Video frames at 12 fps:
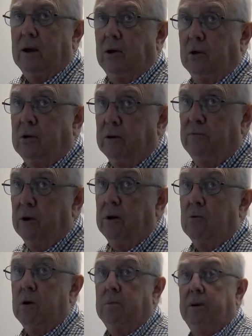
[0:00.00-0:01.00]
you could very
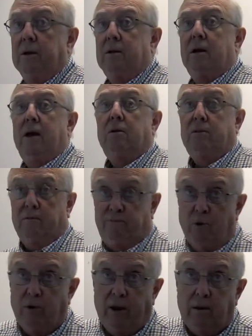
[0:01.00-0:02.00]
well be entitled to
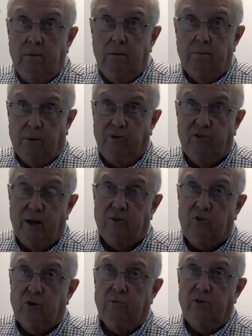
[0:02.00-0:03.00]
40%
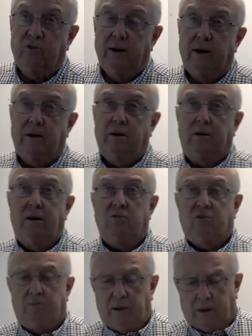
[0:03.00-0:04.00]
service-connected
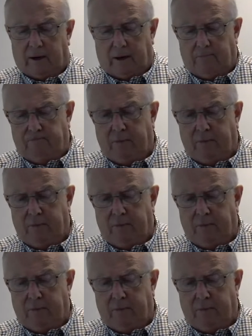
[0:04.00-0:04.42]
disability.